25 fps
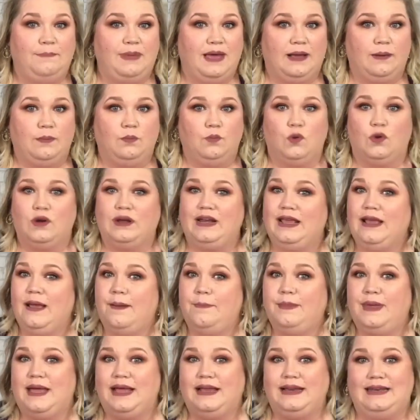Pick morning,
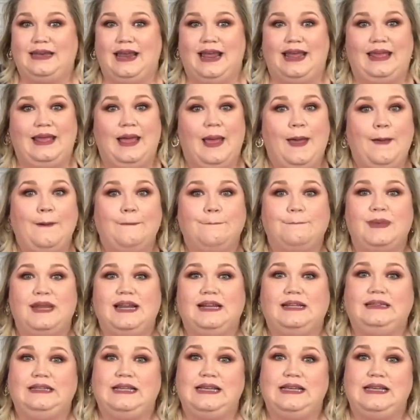pick night, but at